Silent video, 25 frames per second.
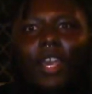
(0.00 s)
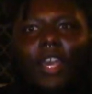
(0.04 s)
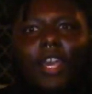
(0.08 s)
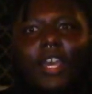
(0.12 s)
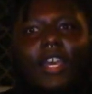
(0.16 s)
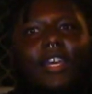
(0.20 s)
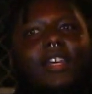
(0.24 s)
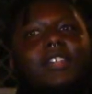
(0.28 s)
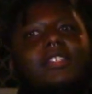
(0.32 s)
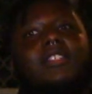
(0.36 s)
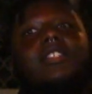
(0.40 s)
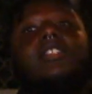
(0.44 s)

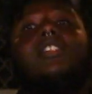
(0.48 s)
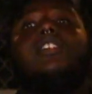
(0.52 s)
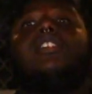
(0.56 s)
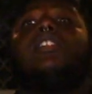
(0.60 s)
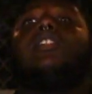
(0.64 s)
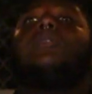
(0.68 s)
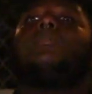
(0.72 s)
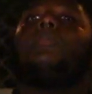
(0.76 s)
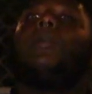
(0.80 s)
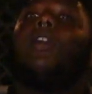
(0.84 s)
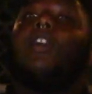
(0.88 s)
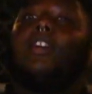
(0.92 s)
Here's to
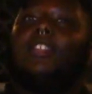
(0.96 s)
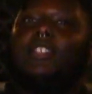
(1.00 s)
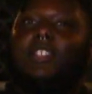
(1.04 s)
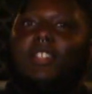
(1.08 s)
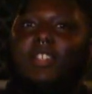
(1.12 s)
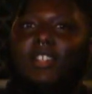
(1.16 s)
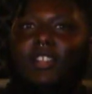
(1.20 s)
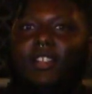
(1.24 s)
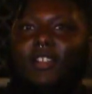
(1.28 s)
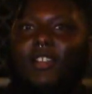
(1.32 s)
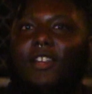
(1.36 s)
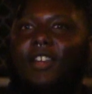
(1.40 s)
your
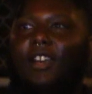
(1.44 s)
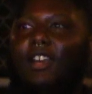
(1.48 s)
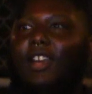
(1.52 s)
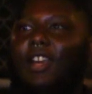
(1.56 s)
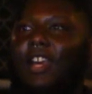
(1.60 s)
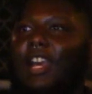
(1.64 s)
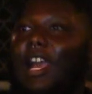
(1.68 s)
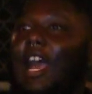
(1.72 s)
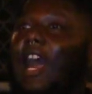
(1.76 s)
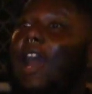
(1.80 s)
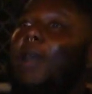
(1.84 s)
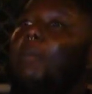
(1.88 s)
departure,
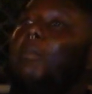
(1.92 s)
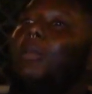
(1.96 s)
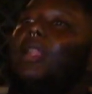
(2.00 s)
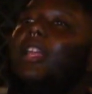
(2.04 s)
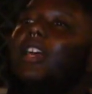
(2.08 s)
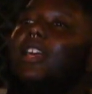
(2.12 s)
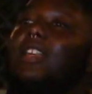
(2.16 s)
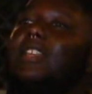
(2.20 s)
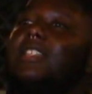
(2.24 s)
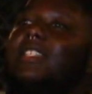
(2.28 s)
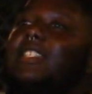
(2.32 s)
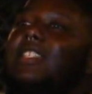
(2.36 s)
God
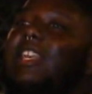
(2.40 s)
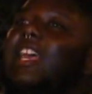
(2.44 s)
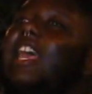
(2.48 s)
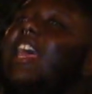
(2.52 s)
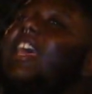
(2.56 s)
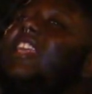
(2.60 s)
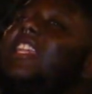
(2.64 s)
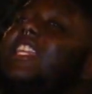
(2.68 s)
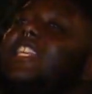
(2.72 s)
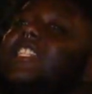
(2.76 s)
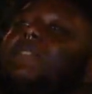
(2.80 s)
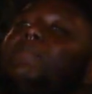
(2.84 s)
bless.
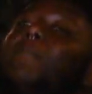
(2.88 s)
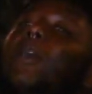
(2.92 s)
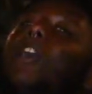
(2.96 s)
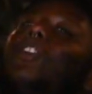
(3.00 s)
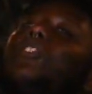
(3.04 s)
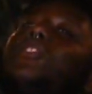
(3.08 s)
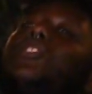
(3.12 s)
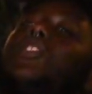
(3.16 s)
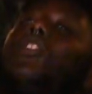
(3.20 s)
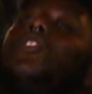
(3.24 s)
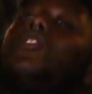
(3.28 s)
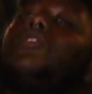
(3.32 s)
This
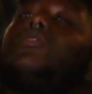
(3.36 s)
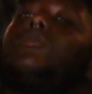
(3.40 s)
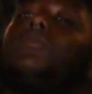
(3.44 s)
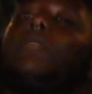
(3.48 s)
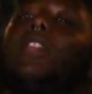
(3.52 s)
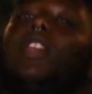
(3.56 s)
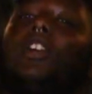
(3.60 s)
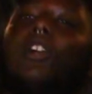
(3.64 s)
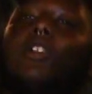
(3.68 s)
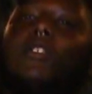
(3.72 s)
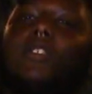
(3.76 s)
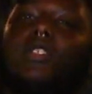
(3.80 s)
bell tolls
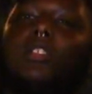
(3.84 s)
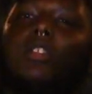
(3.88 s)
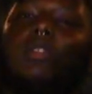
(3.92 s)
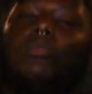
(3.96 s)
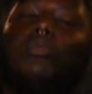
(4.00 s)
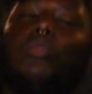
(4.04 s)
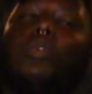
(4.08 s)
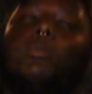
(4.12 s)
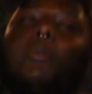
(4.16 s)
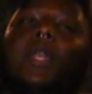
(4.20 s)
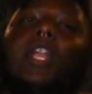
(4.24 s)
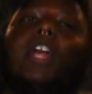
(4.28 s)
for the ghost
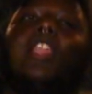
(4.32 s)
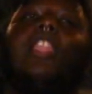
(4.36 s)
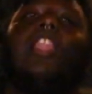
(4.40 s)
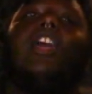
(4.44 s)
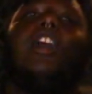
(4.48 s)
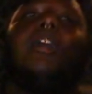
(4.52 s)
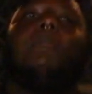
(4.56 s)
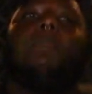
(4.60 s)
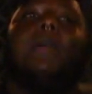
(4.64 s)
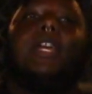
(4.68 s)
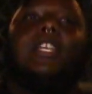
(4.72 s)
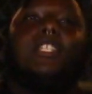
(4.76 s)
of the woman I
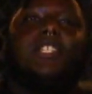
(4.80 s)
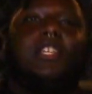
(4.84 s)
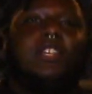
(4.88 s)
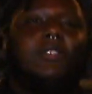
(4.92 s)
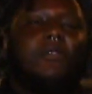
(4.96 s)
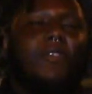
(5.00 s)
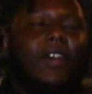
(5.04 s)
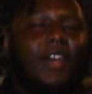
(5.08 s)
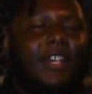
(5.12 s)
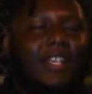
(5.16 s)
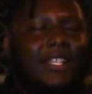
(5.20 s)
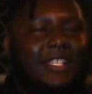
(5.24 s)
love, may
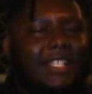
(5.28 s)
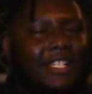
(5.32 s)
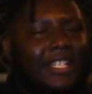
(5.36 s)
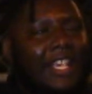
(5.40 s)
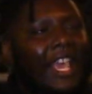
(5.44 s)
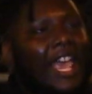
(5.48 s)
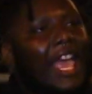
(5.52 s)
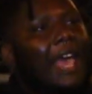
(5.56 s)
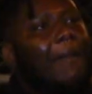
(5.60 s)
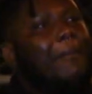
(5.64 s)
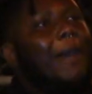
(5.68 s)
she rest.